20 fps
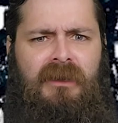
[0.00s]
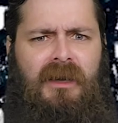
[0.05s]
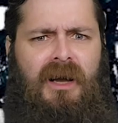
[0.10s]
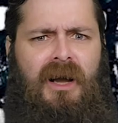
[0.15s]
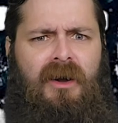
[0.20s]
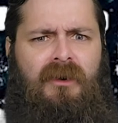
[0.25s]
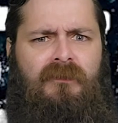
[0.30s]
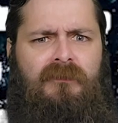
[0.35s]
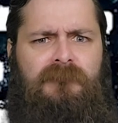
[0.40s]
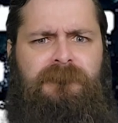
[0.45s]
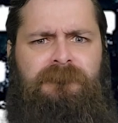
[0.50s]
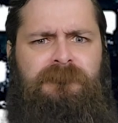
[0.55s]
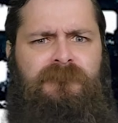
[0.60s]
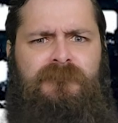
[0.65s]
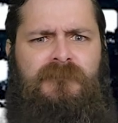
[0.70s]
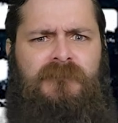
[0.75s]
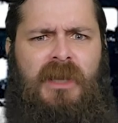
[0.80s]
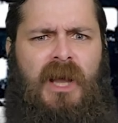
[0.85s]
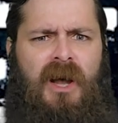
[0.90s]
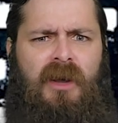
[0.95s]
Oh!
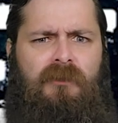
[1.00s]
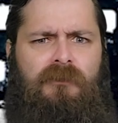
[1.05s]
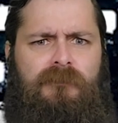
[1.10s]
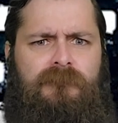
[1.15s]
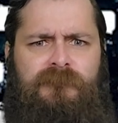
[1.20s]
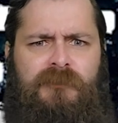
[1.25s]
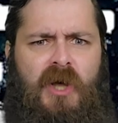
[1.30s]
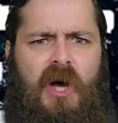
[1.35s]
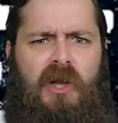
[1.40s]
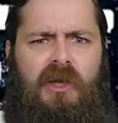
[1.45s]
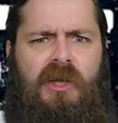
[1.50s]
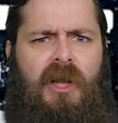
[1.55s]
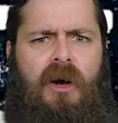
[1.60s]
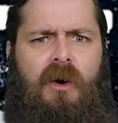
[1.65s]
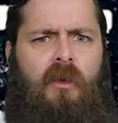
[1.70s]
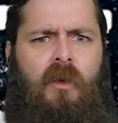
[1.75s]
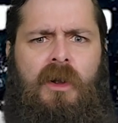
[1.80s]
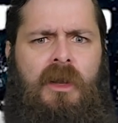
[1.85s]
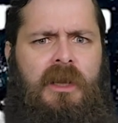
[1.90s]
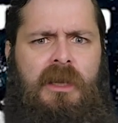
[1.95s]
No! Not
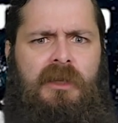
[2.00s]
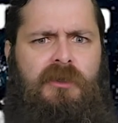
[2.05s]
lol!